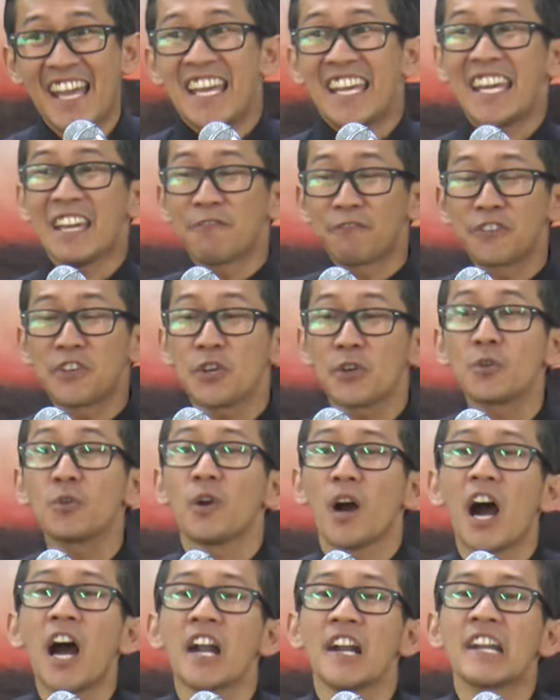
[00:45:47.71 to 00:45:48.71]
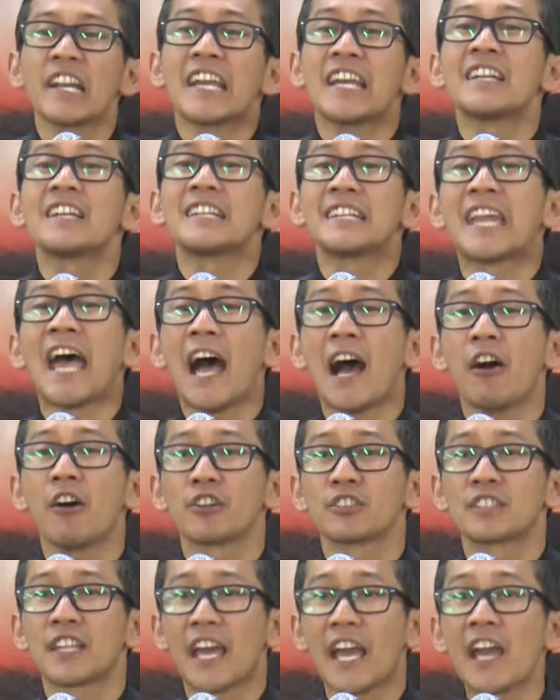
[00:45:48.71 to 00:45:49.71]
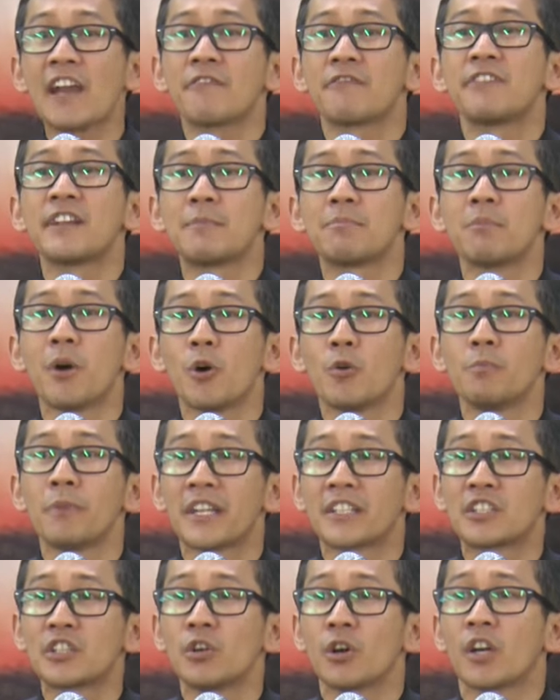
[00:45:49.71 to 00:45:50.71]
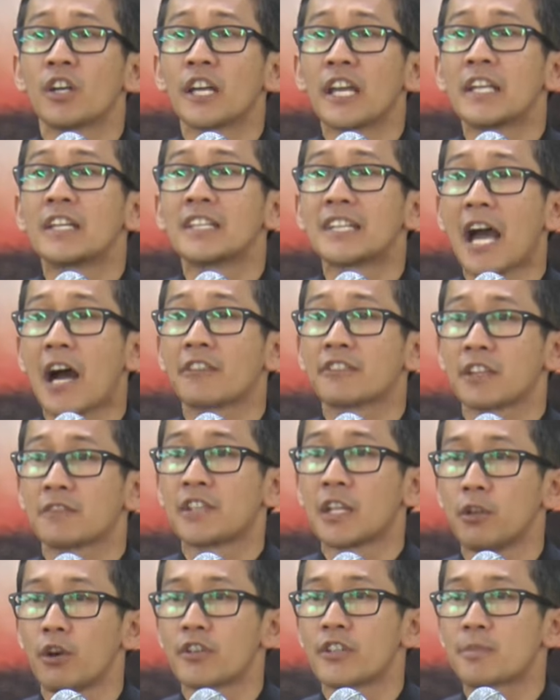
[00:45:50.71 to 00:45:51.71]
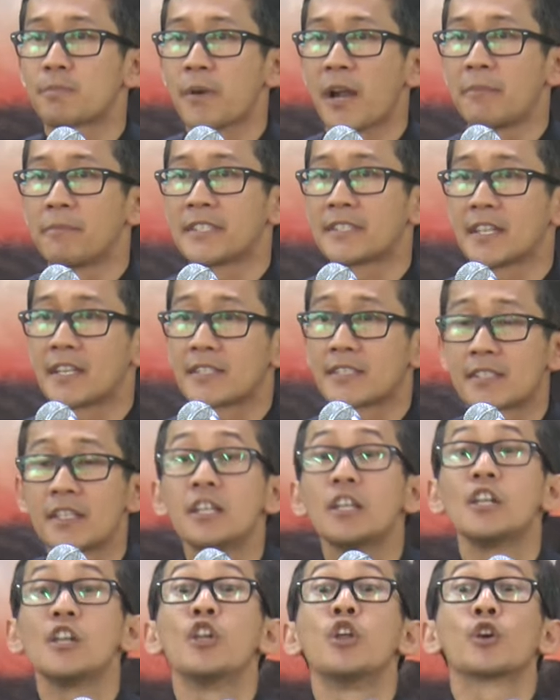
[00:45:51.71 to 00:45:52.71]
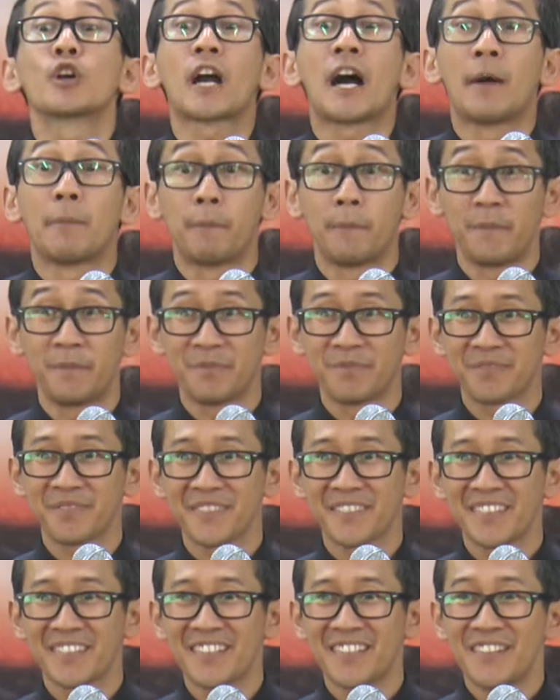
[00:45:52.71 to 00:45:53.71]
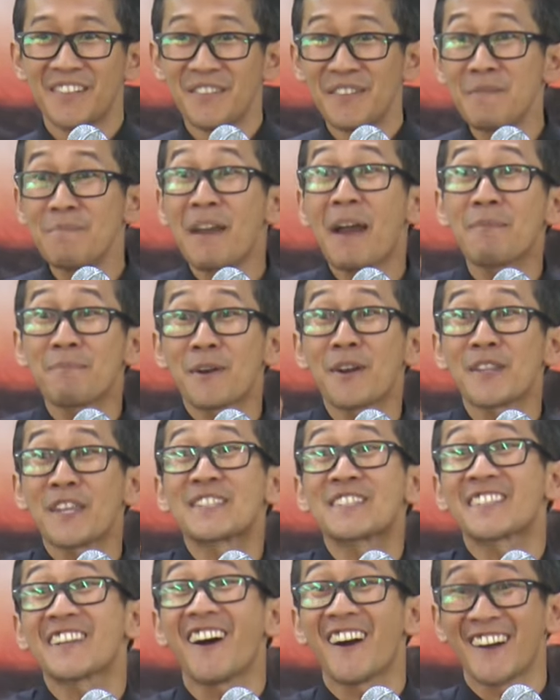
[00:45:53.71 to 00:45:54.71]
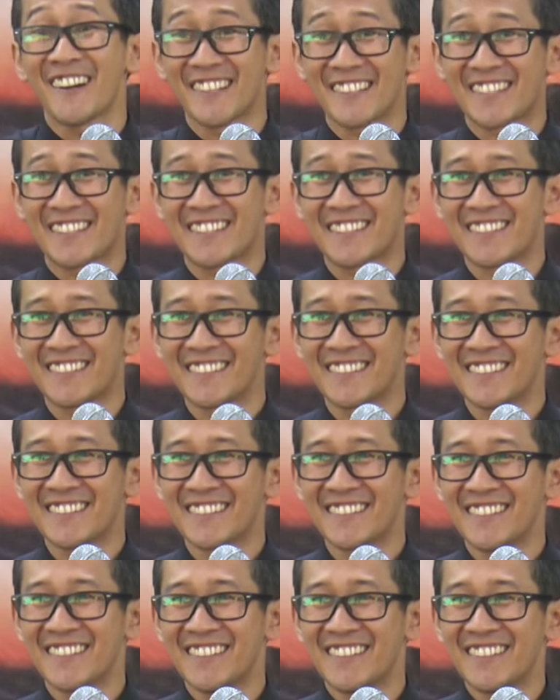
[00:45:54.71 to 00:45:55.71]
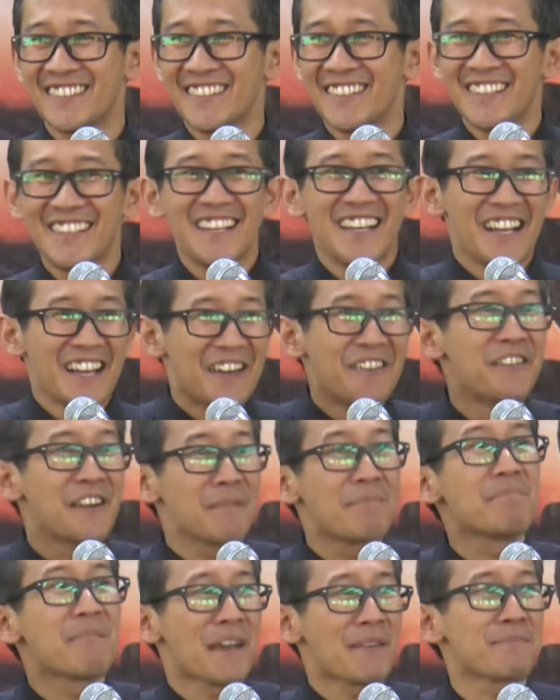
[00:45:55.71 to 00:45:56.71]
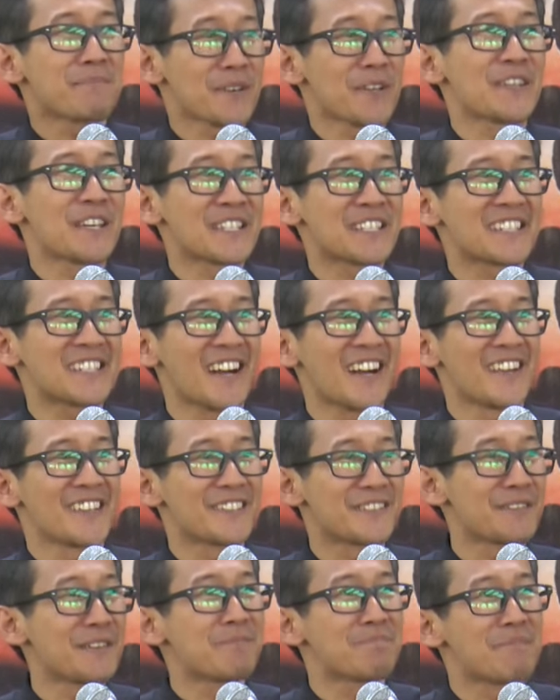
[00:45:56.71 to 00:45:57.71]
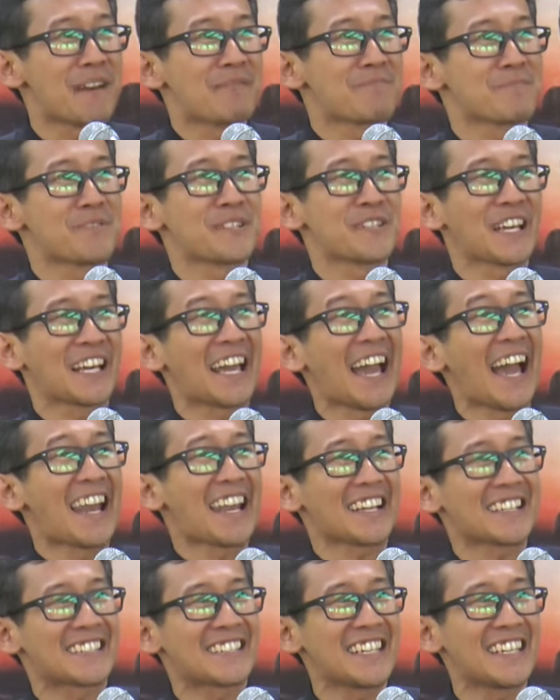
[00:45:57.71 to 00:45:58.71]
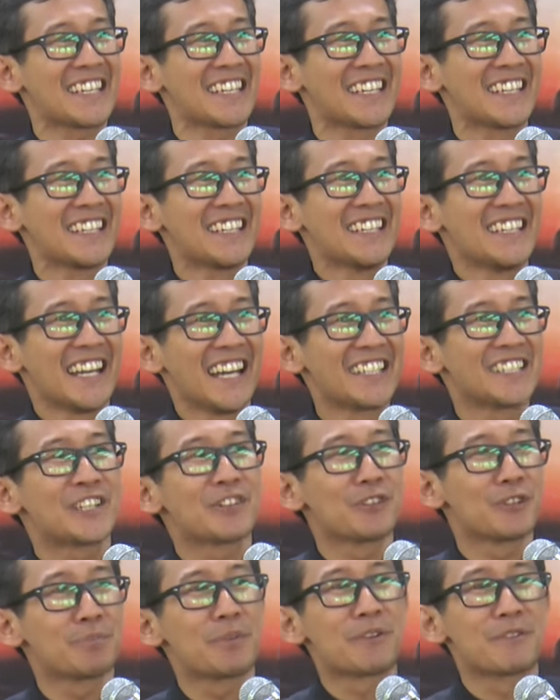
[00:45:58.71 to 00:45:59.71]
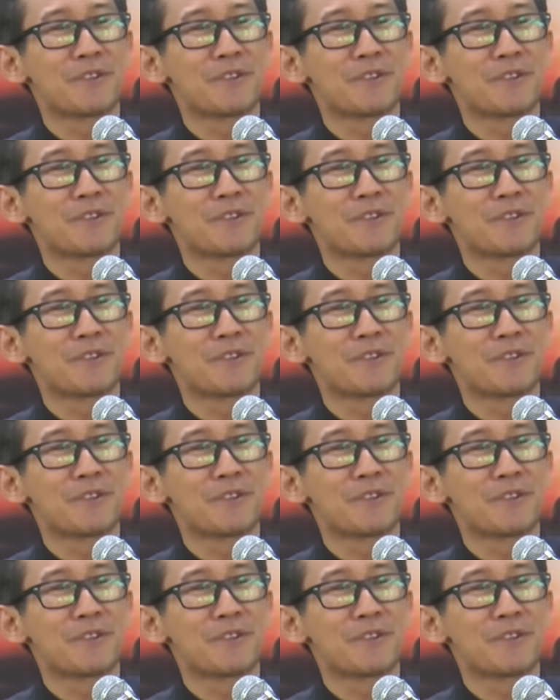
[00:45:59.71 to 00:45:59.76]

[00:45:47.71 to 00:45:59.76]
If you are in doubt, every moment you are in doubt of the Lord's promises, look up. Remember the stars. Remember the stars. Remember the galaxy. And you will be